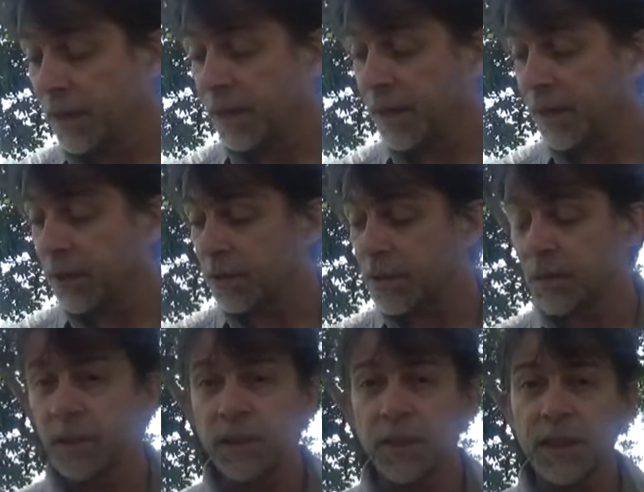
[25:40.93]
Now,
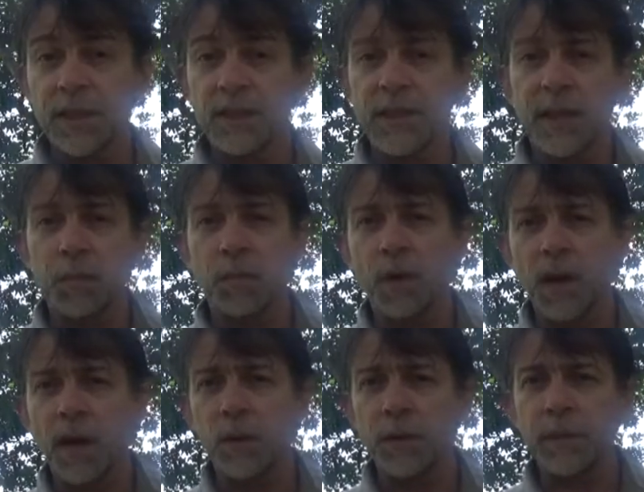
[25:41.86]
some of the things that I
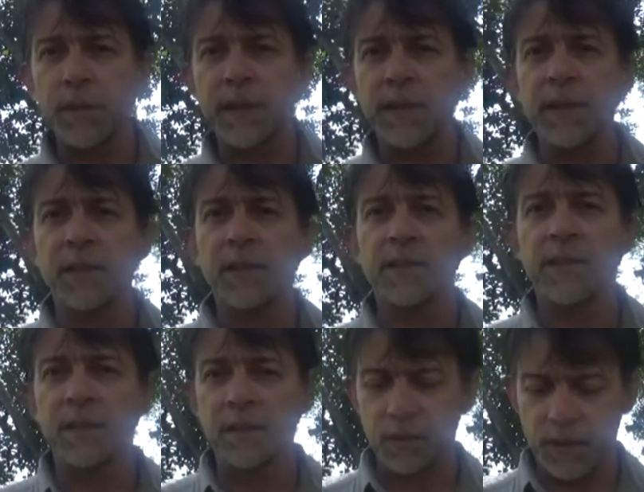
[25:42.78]
brought with me here to
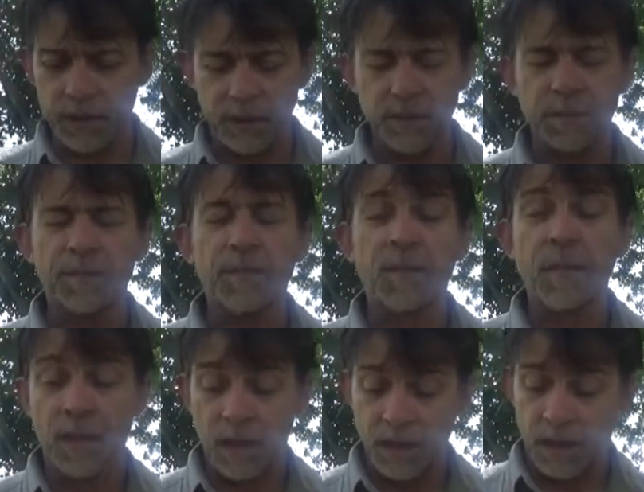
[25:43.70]
Israel
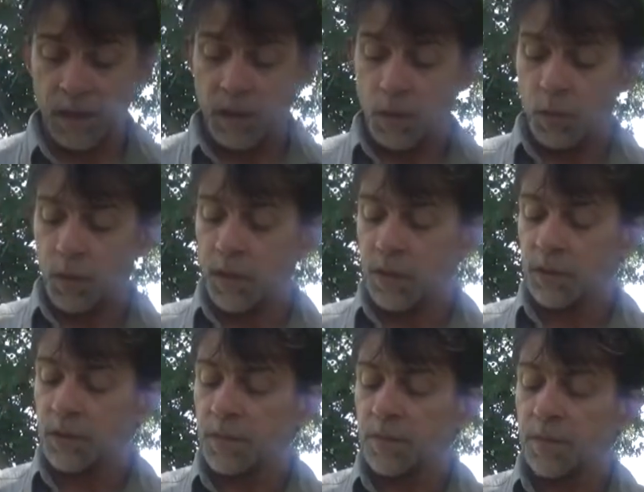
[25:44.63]

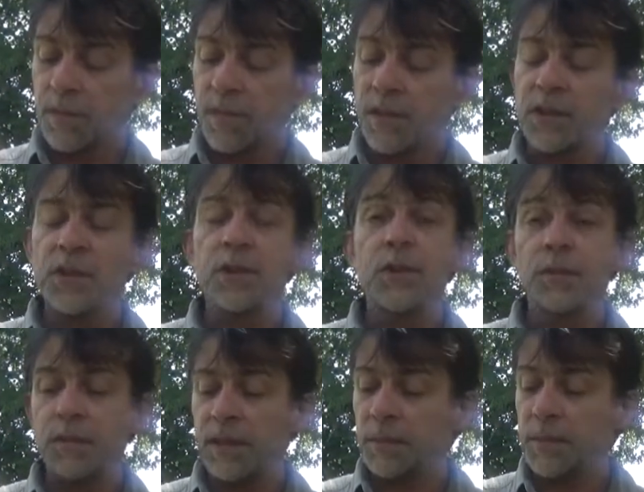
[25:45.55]
was this
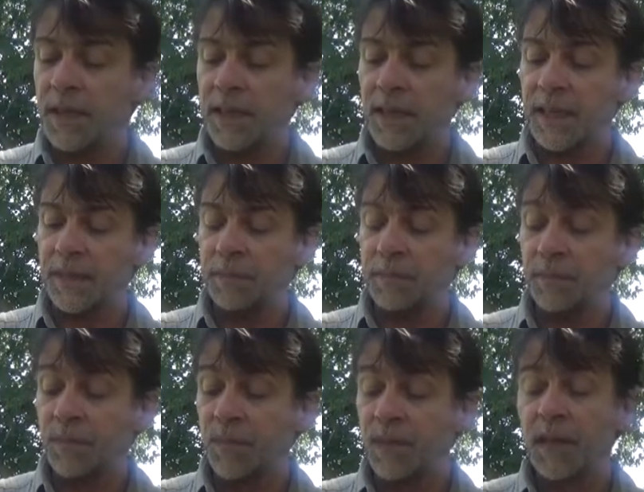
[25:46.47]
UV pen light.
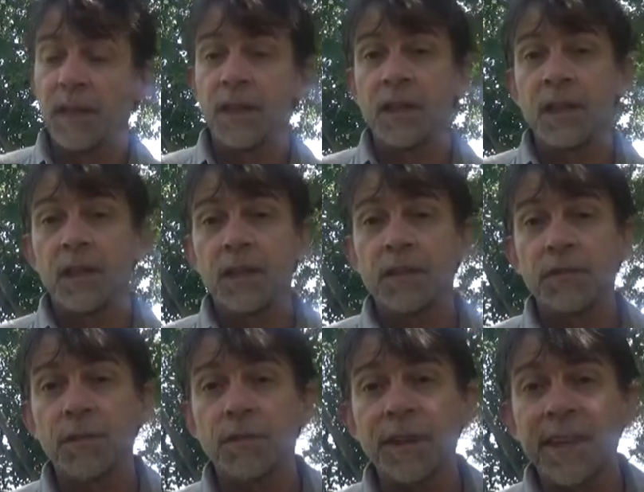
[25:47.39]
It's
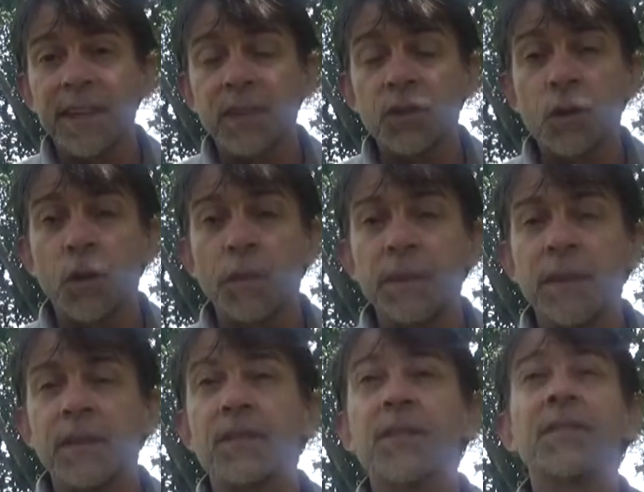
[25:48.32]
for finding
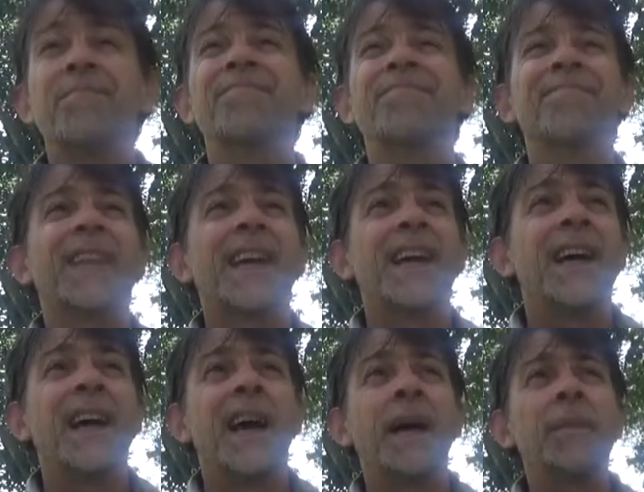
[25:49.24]
scorpions.
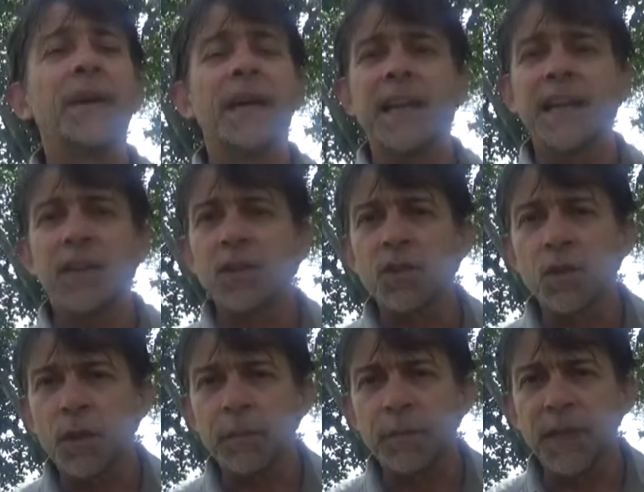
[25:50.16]
I'm not in a
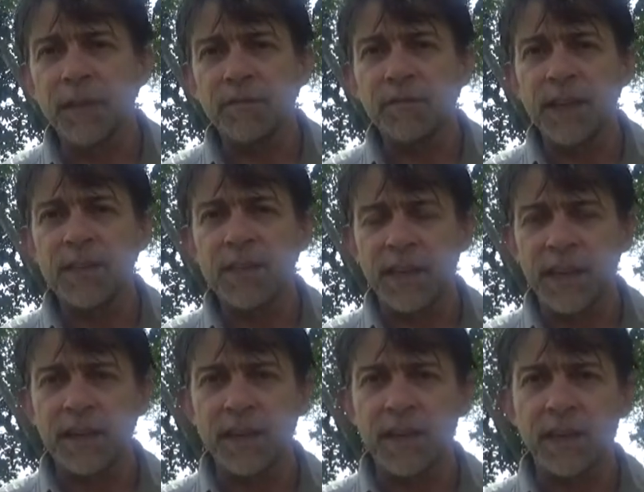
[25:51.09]
scorpion infested
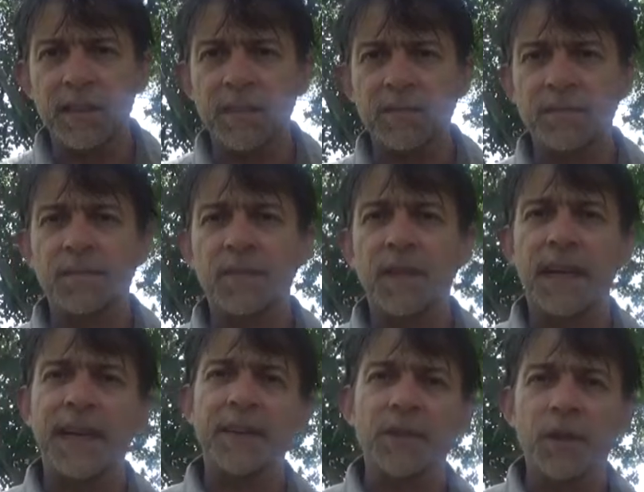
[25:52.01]
area.
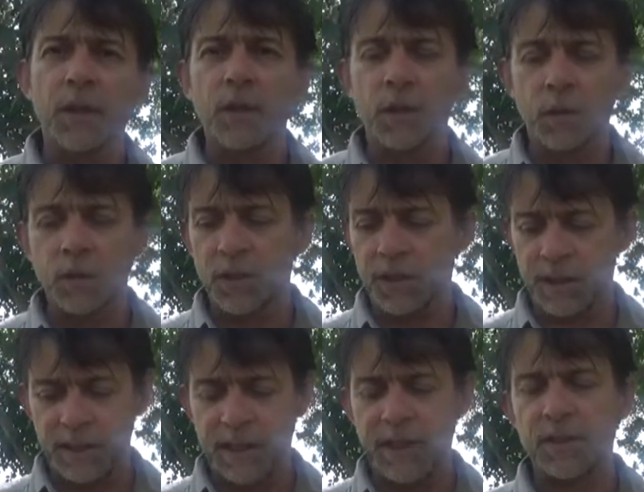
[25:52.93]
I'd have to go closer to
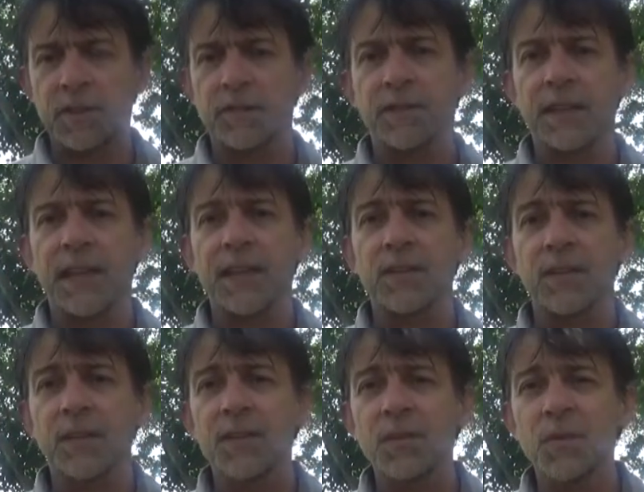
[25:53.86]
the desert for that,
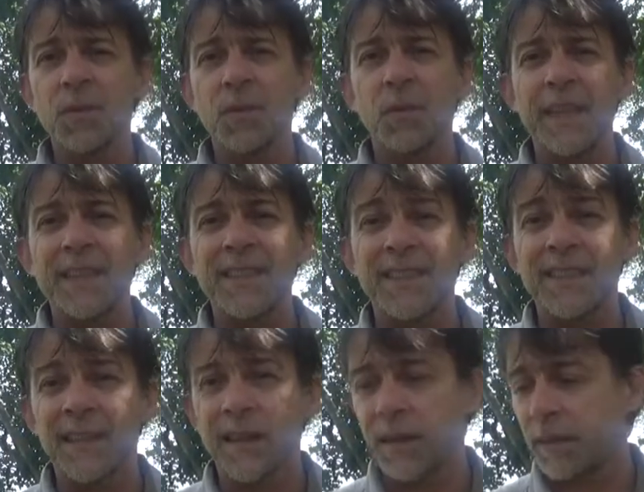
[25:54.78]
so this was a waste of
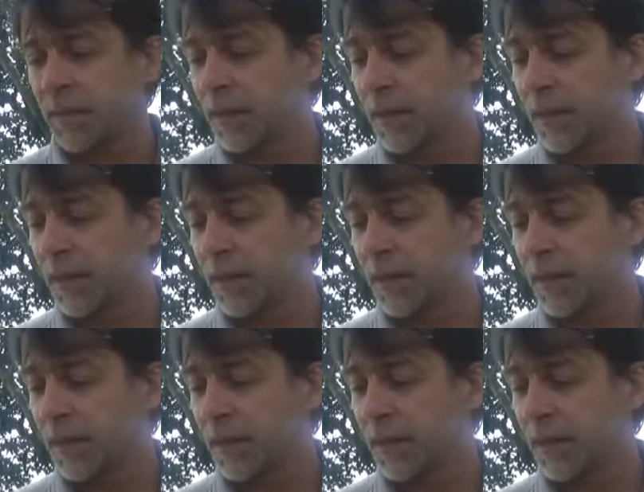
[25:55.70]
time